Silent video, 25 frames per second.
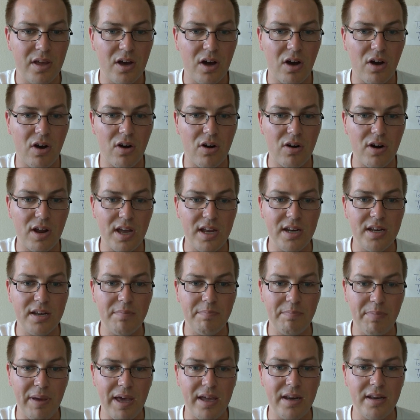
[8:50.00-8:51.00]
are
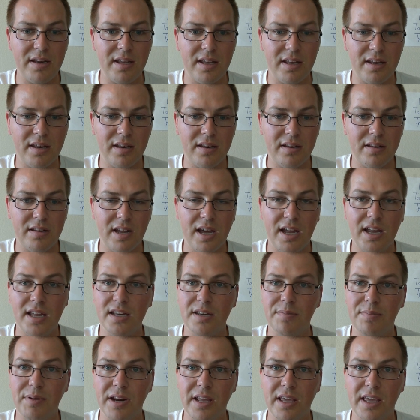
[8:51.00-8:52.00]
independent, not
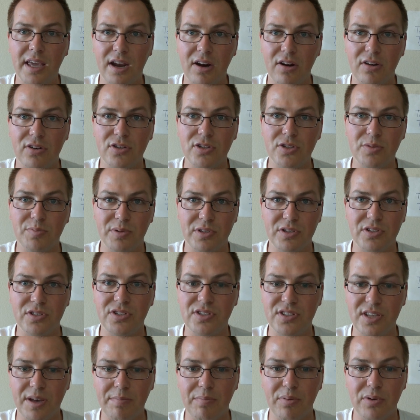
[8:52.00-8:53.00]
independent characters, but
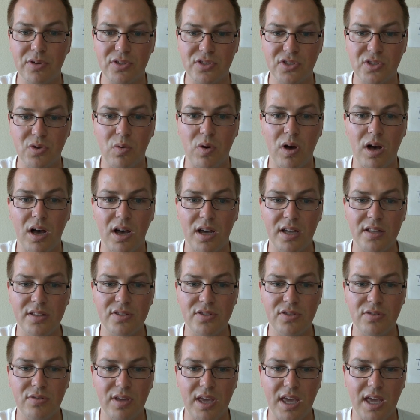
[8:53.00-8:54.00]
separate
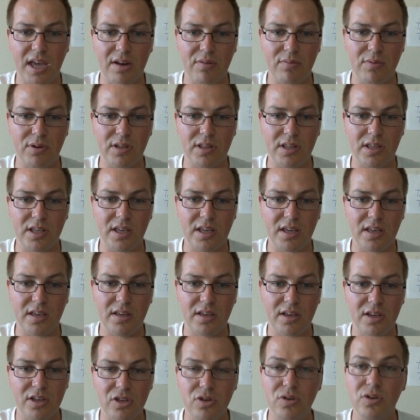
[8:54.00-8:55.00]
squads. You can't really,
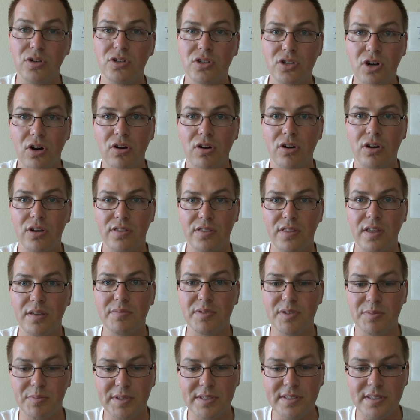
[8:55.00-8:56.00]
you can target them
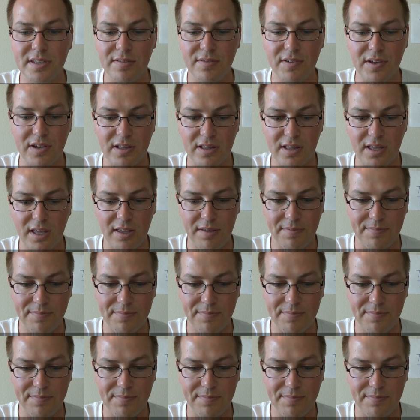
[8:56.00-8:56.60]
specifically.